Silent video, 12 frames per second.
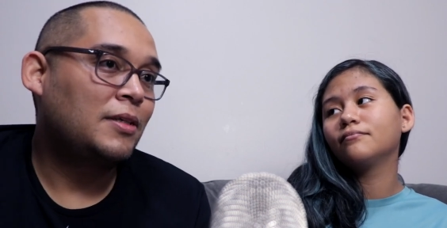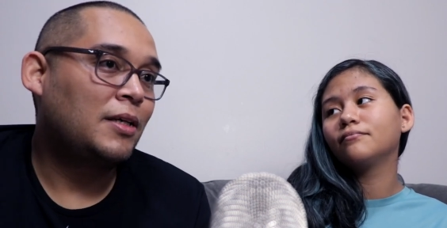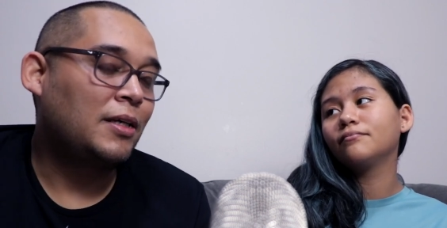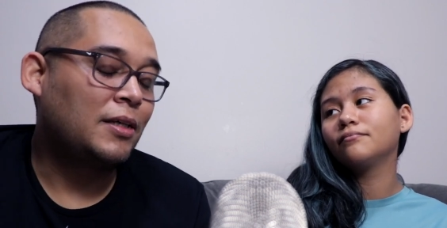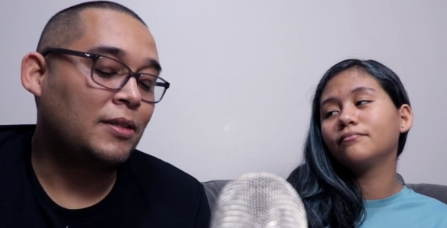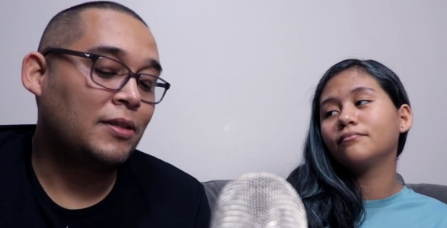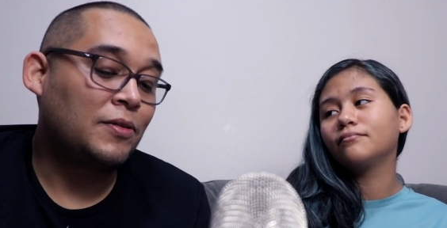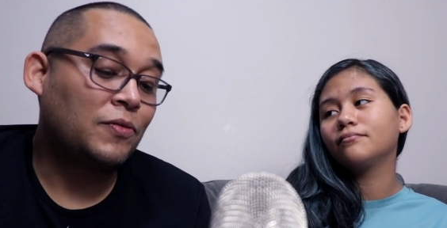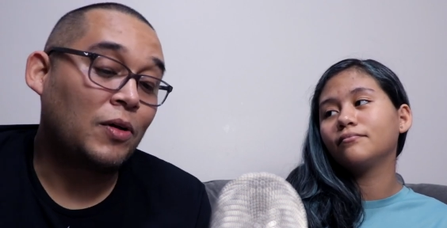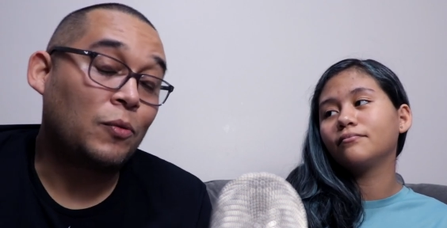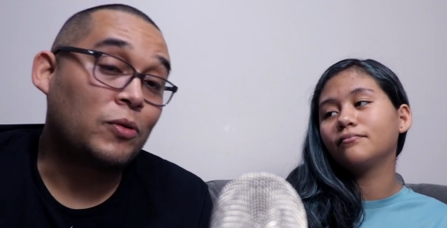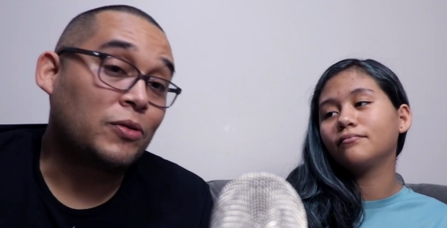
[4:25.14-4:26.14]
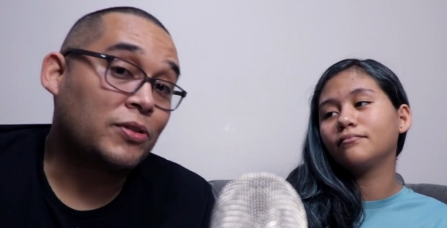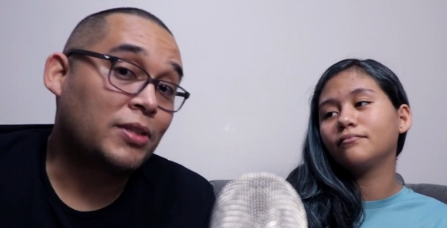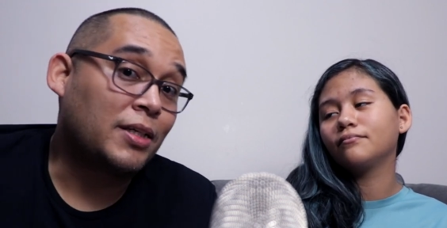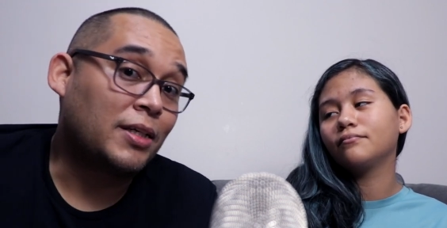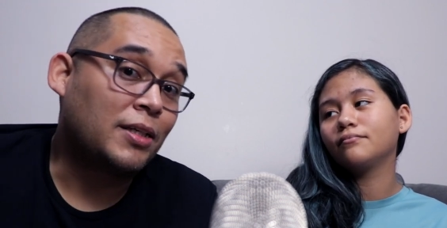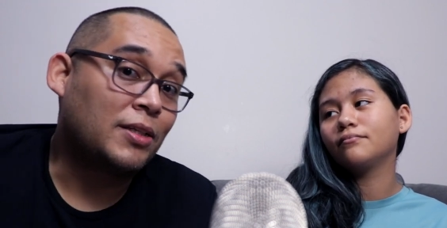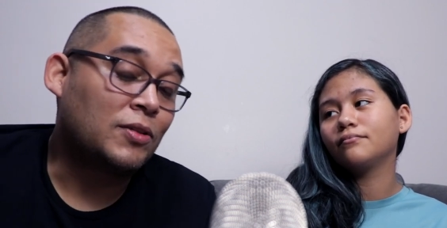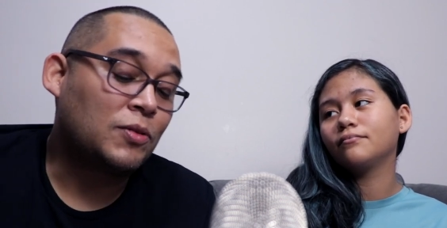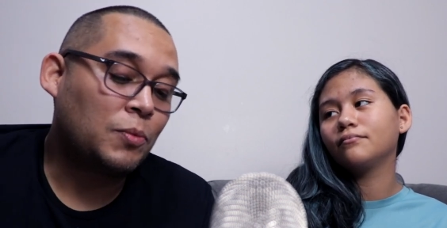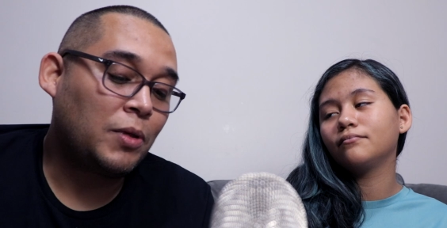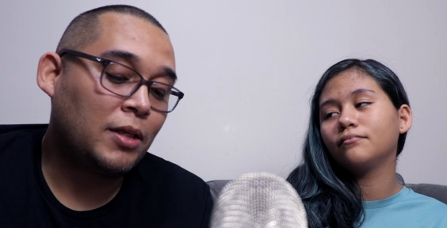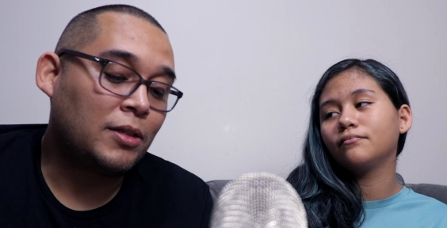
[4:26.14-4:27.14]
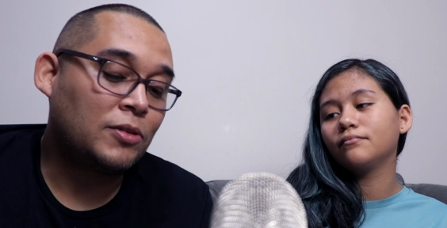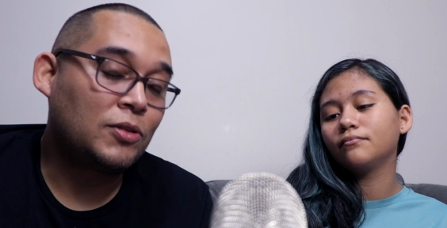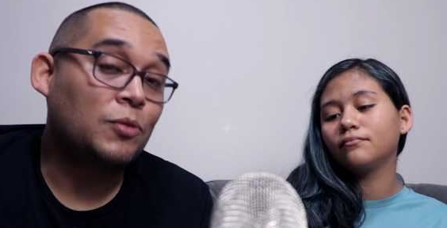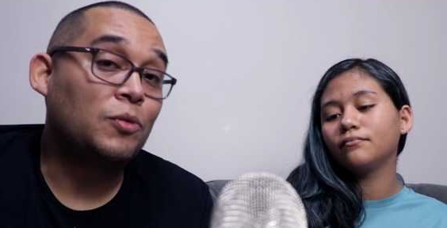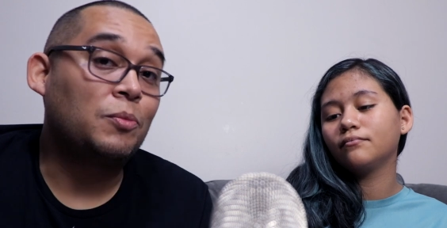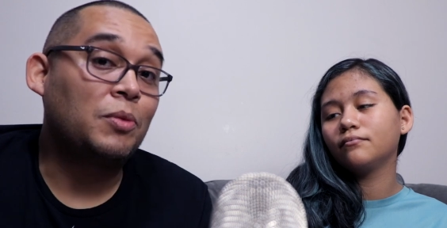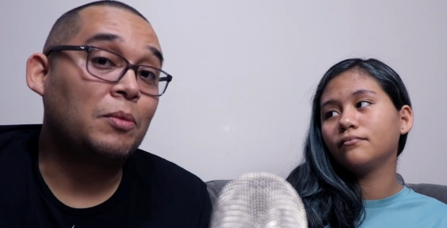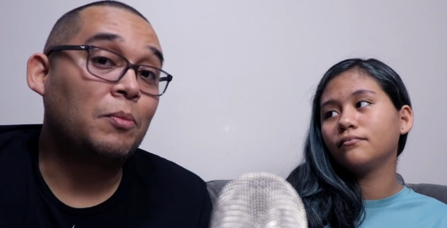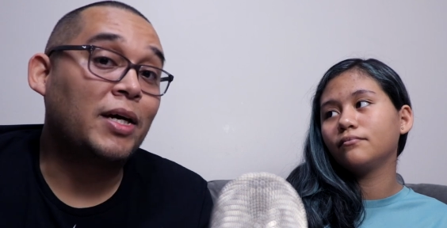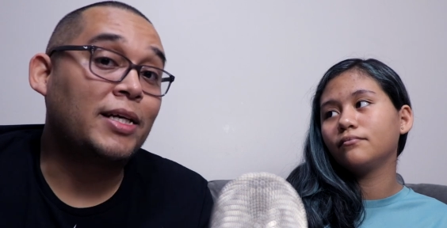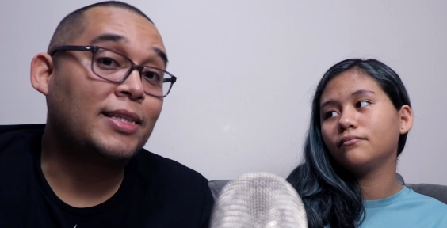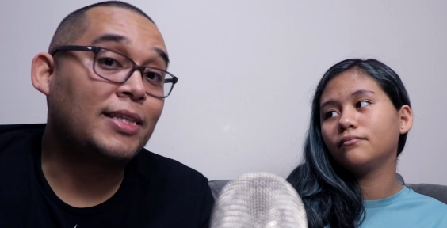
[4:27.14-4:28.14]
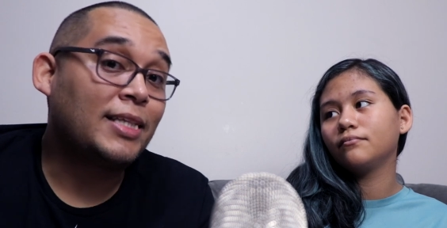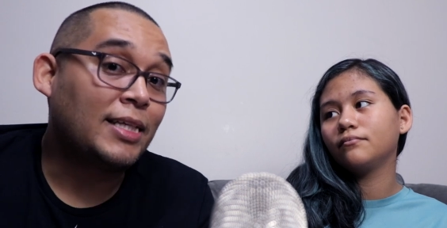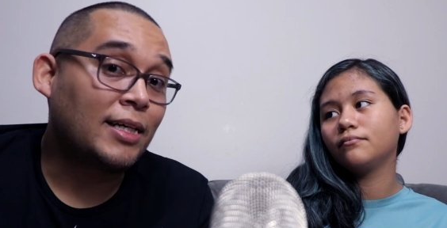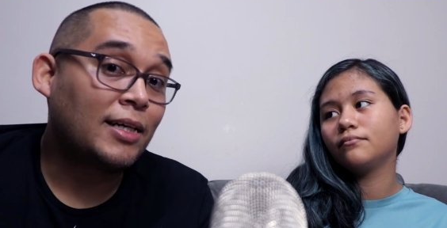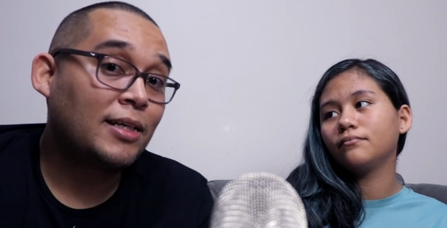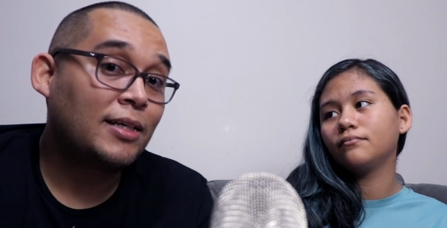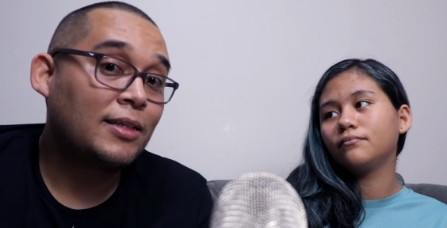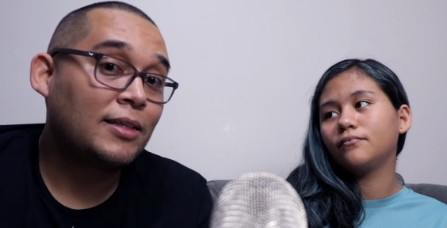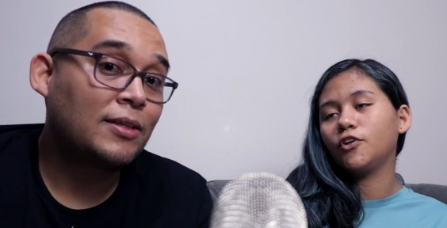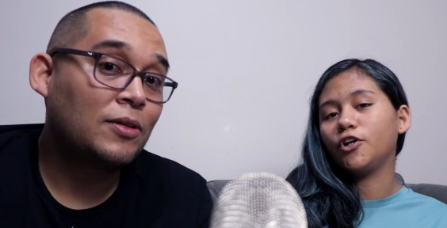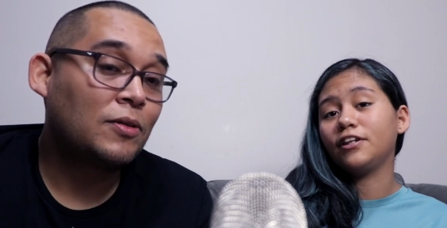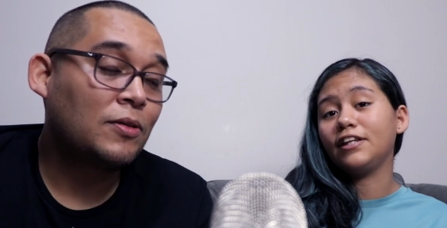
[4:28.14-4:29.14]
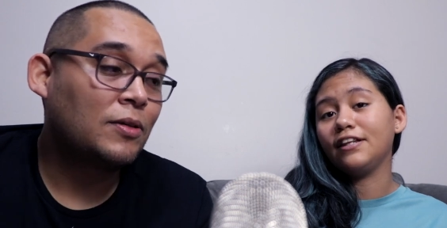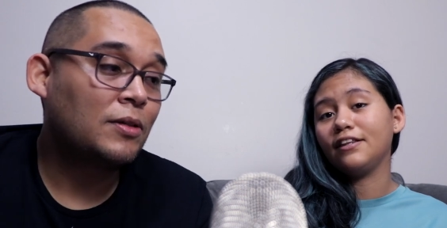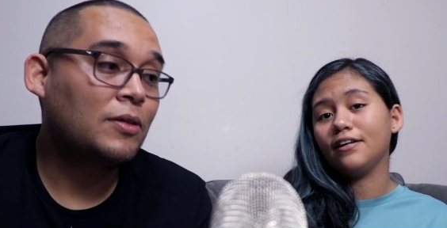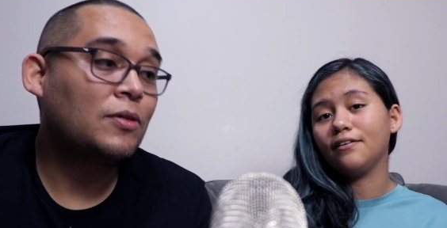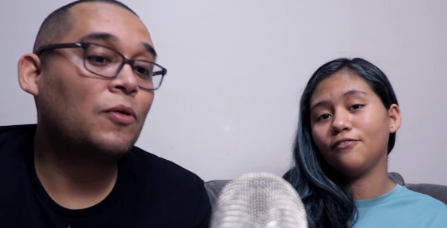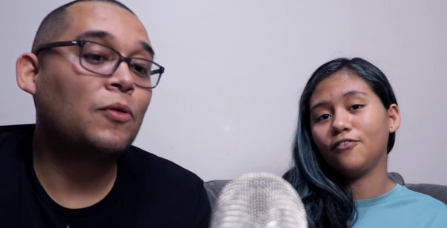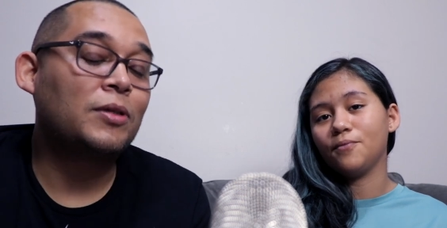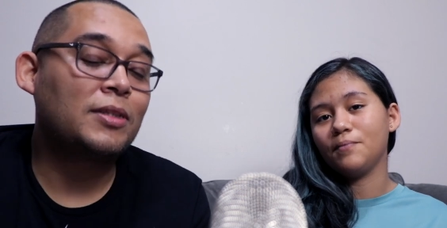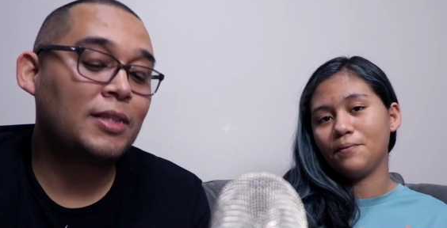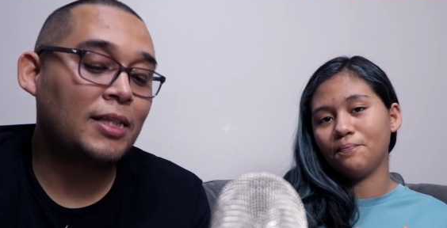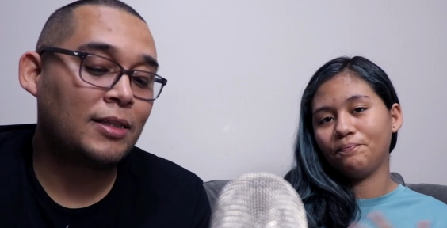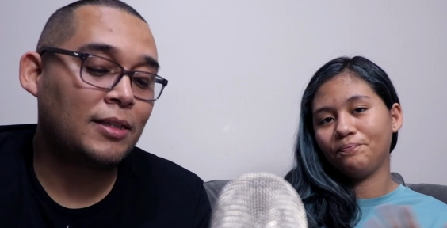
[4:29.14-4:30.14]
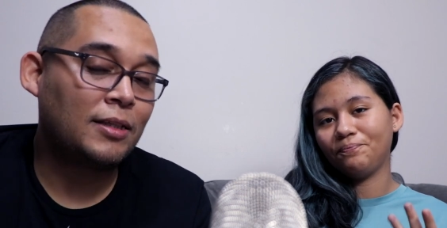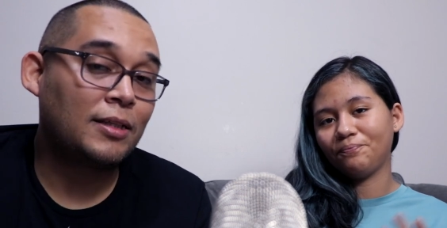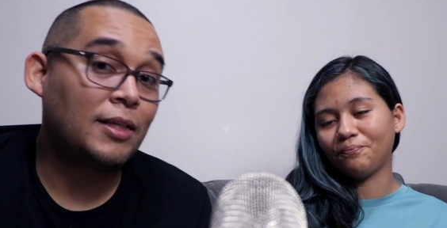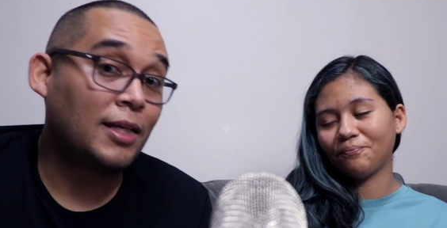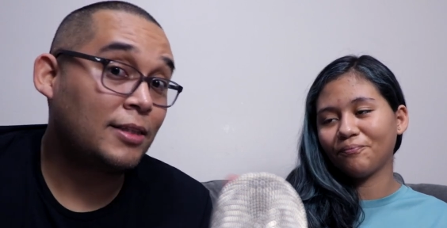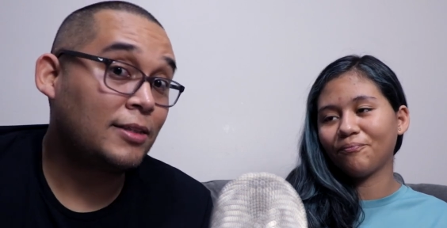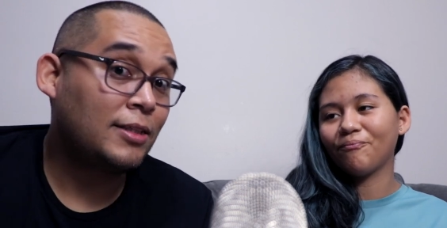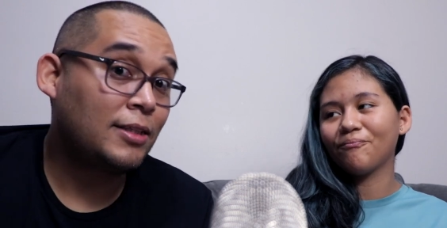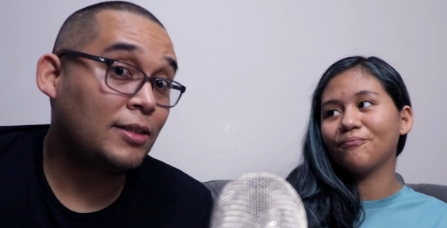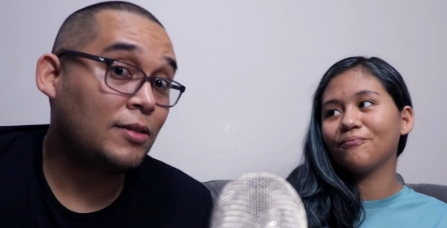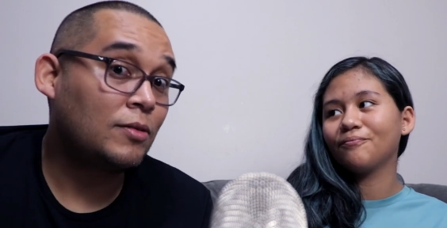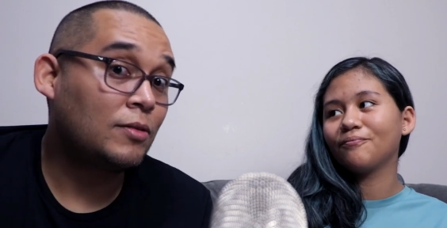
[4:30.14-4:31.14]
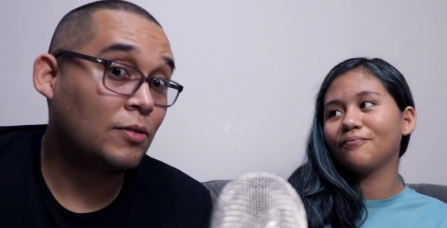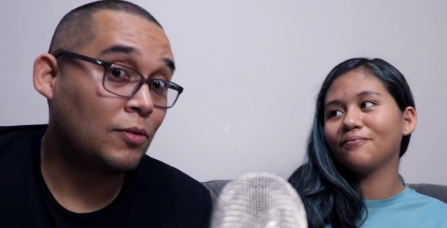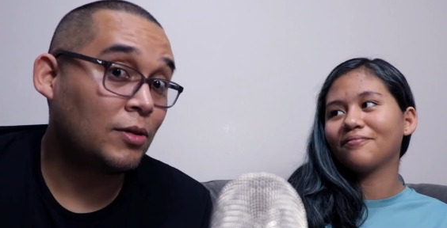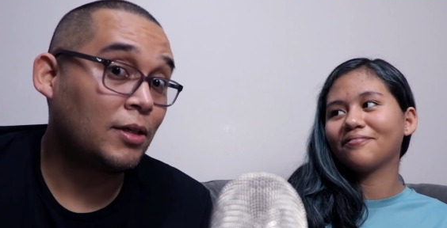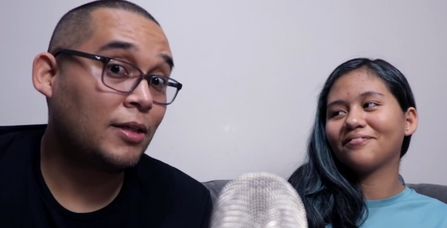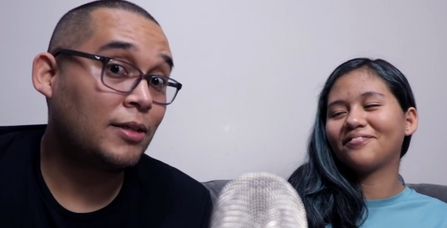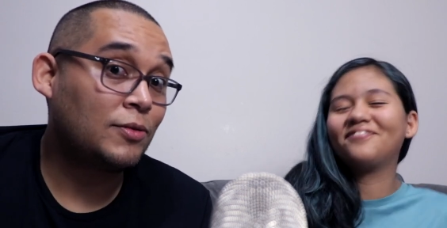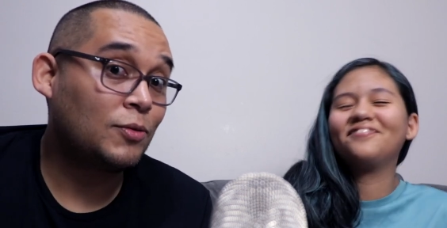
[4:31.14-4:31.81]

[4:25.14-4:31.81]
Speaker 1: And if I was saying it in Spanish, it would be my tía.
Speaker 2: Or titi.
Speaker 1: Or titi. Not titty. Don't get it